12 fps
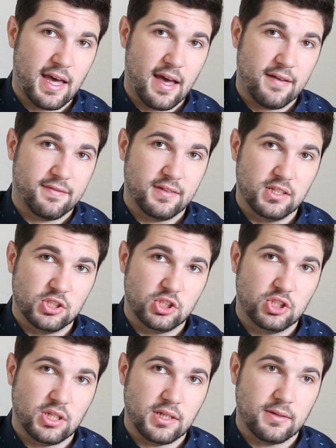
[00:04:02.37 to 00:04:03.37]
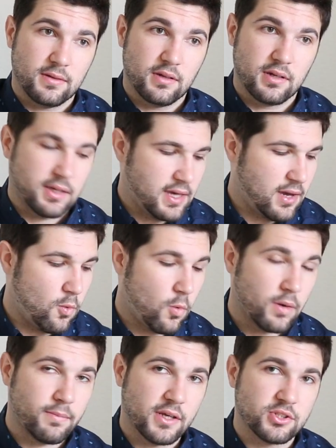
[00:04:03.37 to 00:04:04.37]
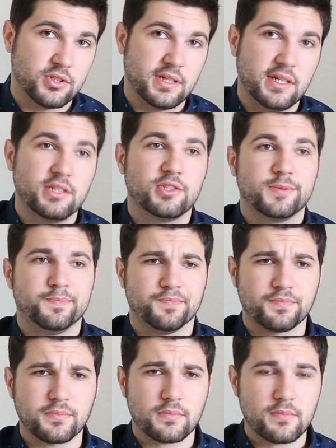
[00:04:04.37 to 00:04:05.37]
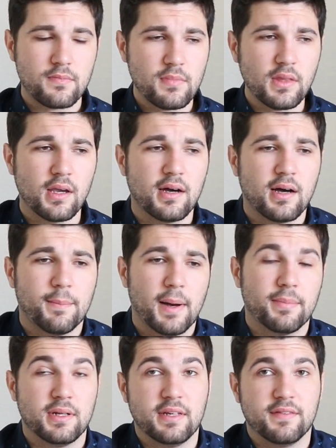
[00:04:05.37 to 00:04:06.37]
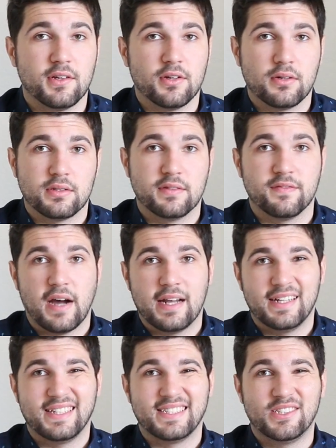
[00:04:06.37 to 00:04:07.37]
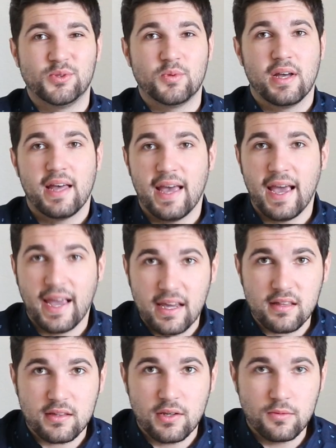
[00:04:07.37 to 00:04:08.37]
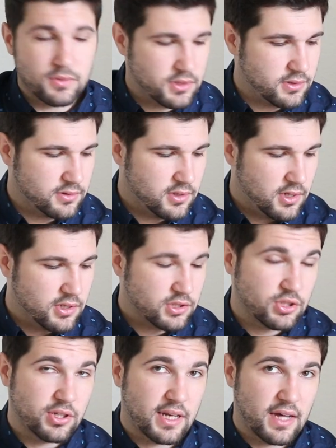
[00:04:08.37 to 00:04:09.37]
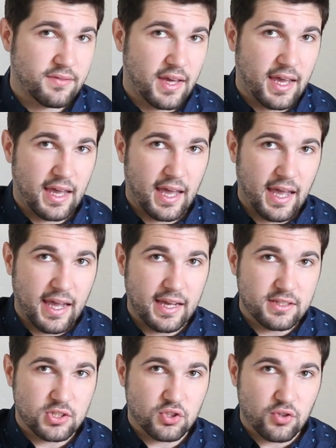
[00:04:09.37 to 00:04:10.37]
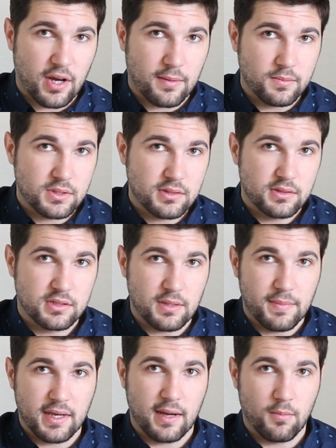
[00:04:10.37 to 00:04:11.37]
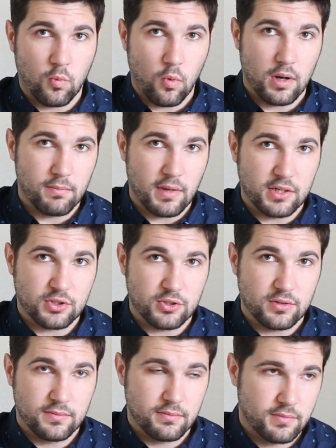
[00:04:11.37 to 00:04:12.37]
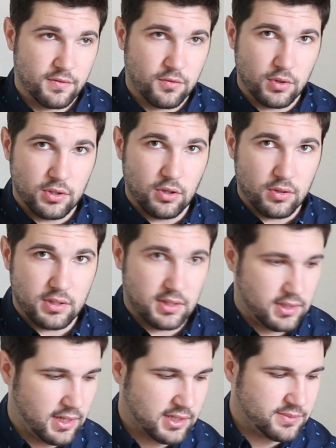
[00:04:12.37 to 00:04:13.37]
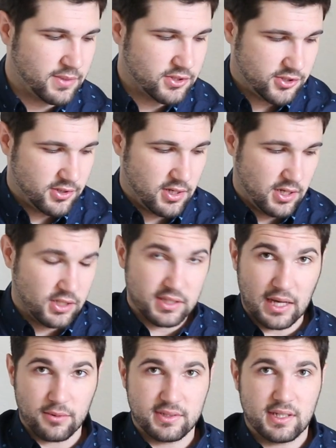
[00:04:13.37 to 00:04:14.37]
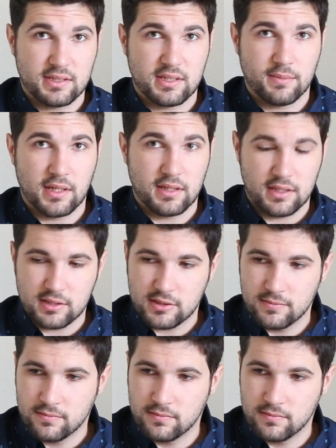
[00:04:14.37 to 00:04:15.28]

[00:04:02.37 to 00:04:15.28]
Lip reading: F, G. Okay? 1 measure each. I believe they're divided into 1/8 notes, so you have 8 strums to make up 1 measure before you go to the next measure. So that would sound something like this.